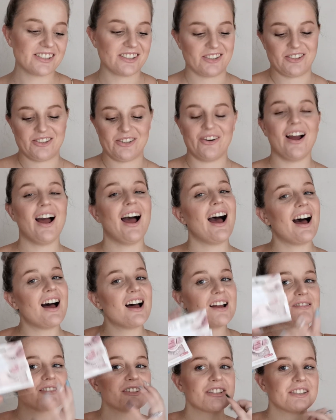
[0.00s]
So
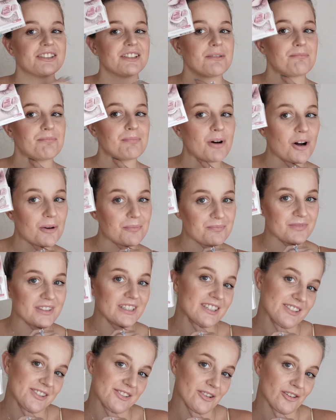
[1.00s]
I'm just going to pop
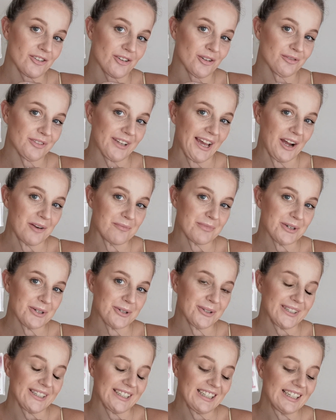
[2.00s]
these on off camera
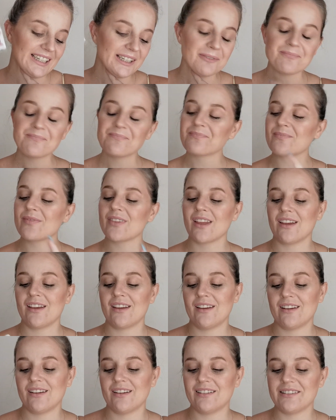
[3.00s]
quickly.
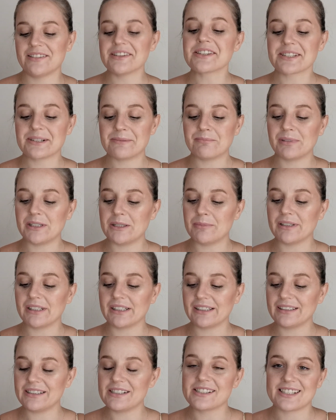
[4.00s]
Simply
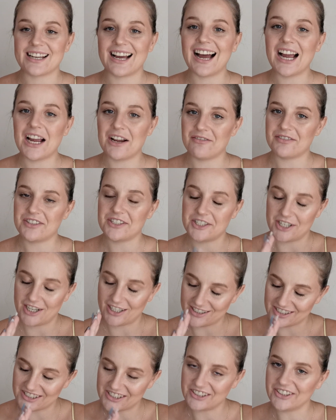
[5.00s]
because I have
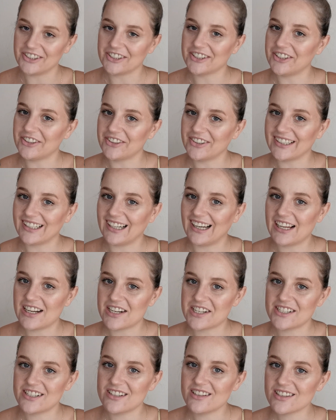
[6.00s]
just learned doing
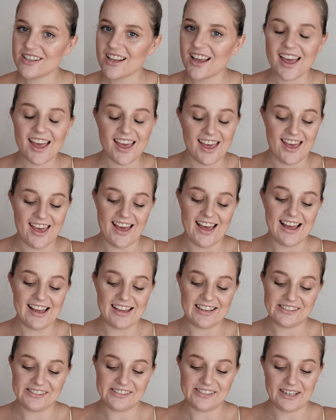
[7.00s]
lashes
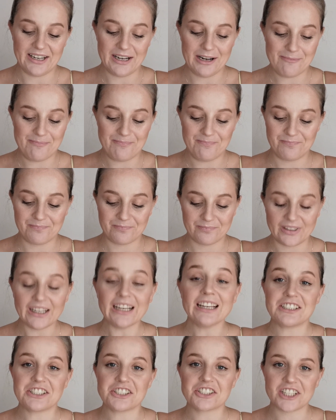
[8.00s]
and
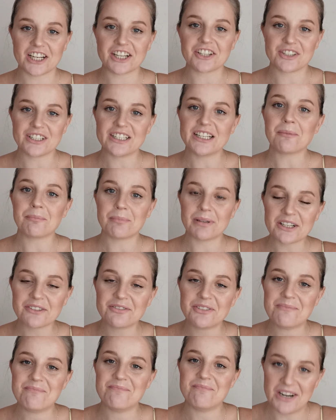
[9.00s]
it's generally a bit
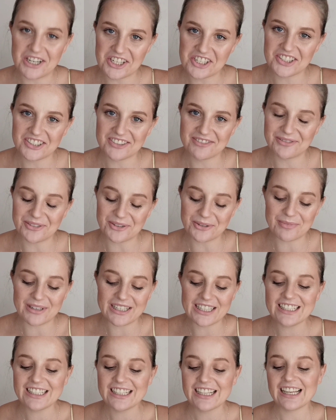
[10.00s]
of a mission for
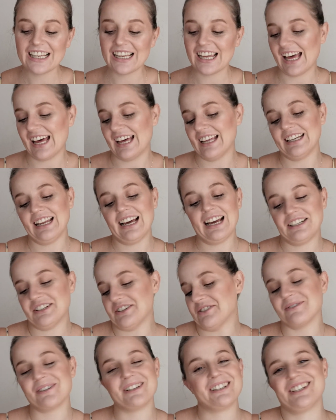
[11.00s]
me and I
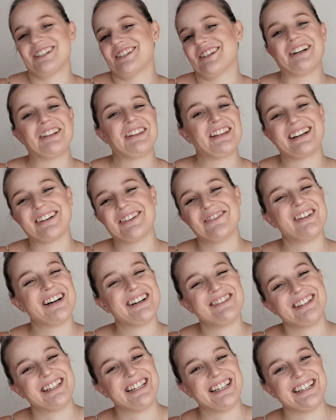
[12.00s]
don't want to show that on
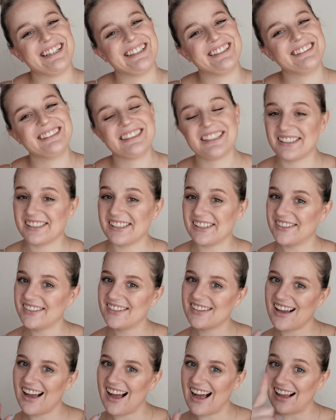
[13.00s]
my video. So
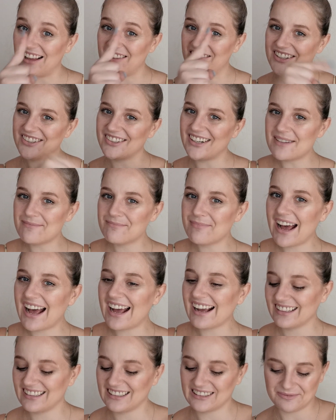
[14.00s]
I'll be right
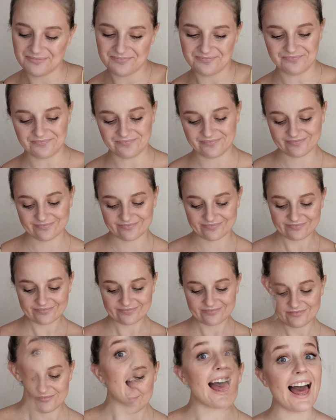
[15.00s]
back.
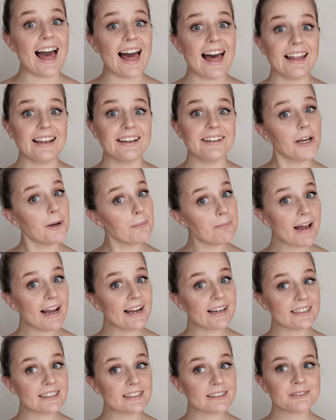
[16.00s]
And I'm
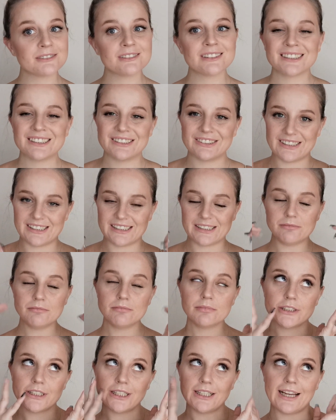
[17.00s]
back with
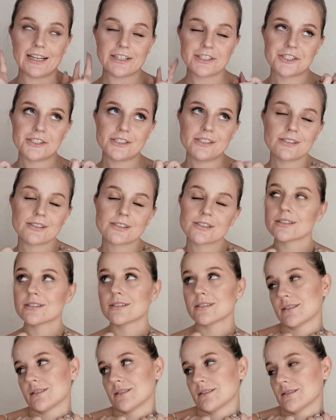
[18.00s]
some free lashes.